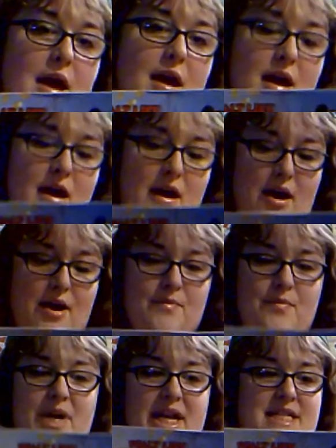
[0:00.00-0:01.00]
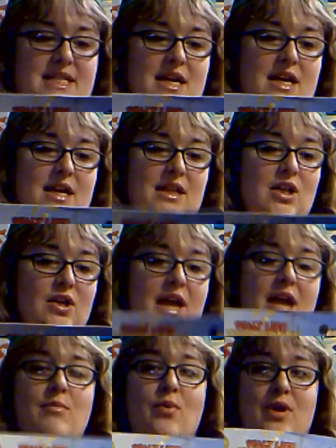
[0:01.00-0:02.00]
Um, but it's a little
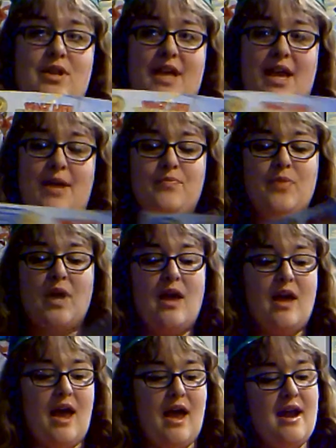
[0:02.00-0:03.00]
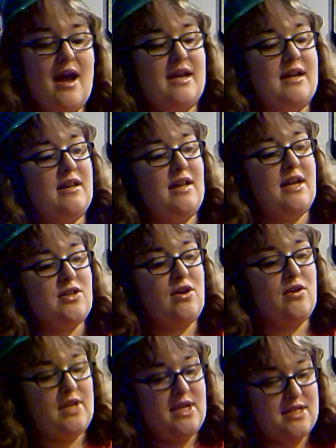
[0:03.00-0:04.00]
game board thing and I could collect all
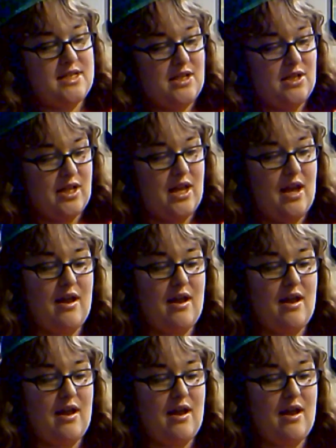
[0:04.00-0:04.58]
these little.